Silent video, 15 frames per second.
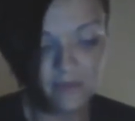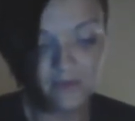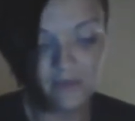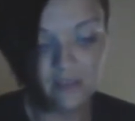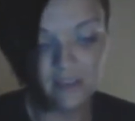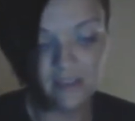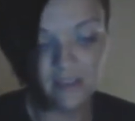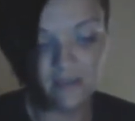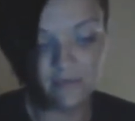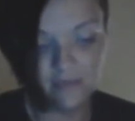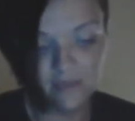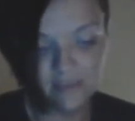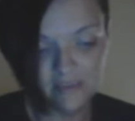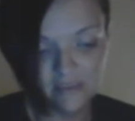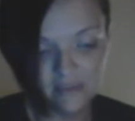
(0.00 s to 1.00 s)
for drug
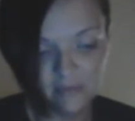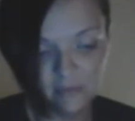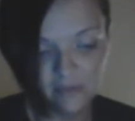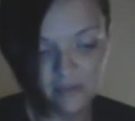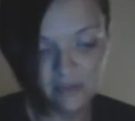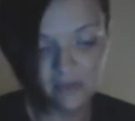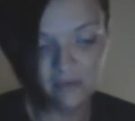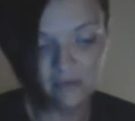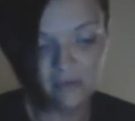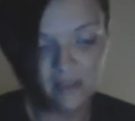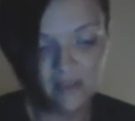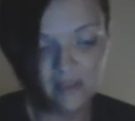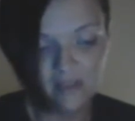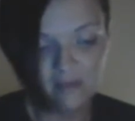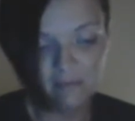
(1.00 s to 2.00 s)
offenses, which
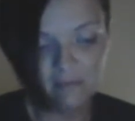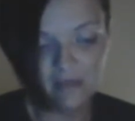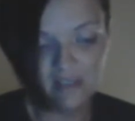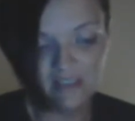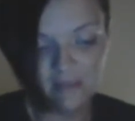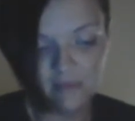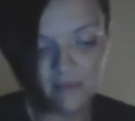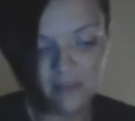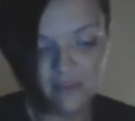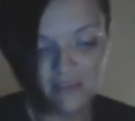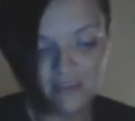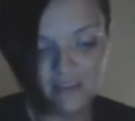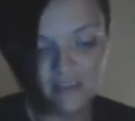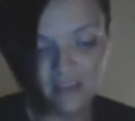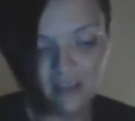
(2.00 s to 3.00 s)
are by
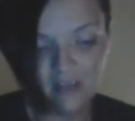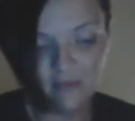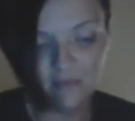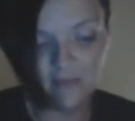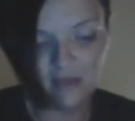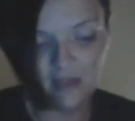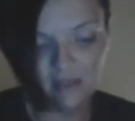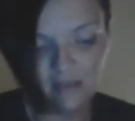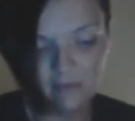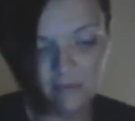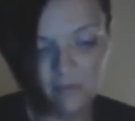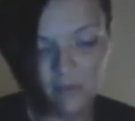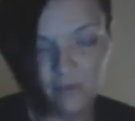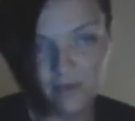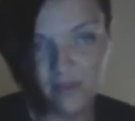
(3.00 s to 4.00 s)
definition
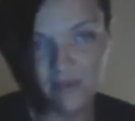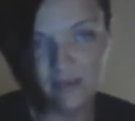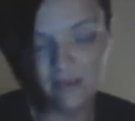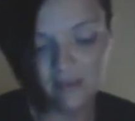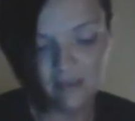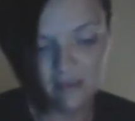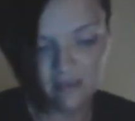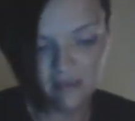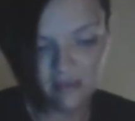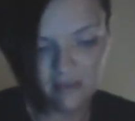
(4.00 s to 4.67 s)
nonviolent, more than